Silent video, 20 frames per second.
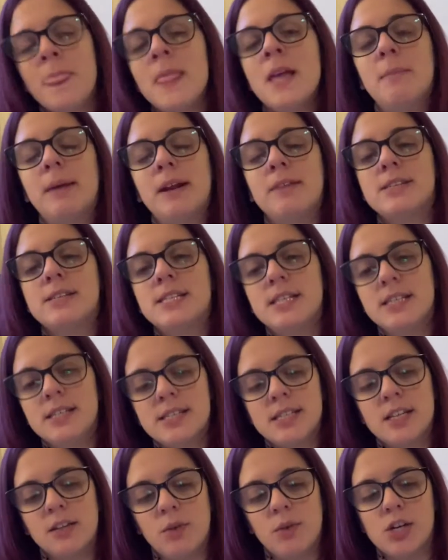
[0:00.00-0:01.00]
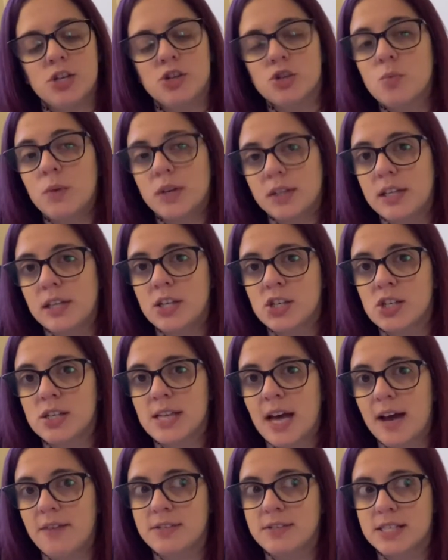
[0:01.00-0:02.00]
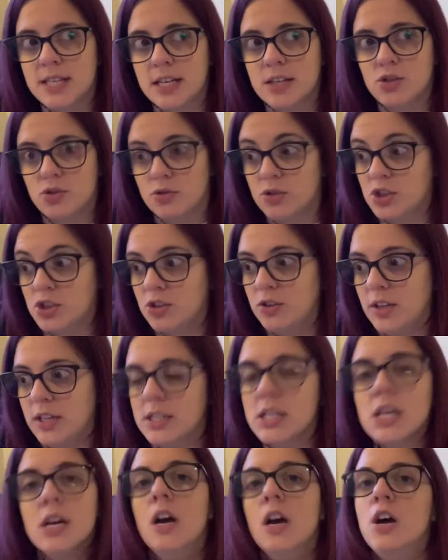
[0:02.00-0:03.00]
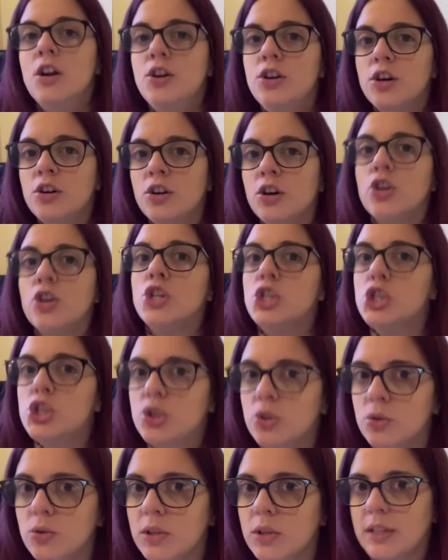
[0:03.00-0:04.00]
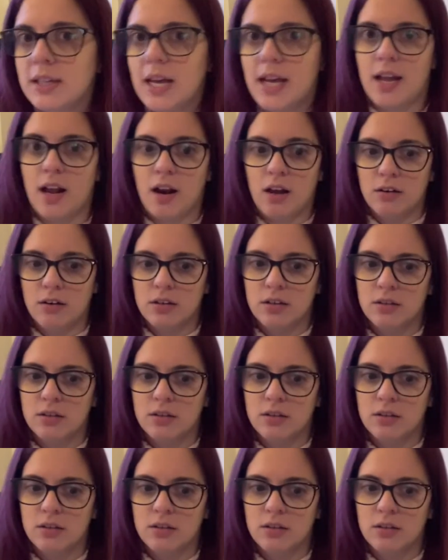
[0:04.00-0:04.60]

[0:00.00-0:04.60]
But I've seen situations where teachers have said to students, no, do the dialogue,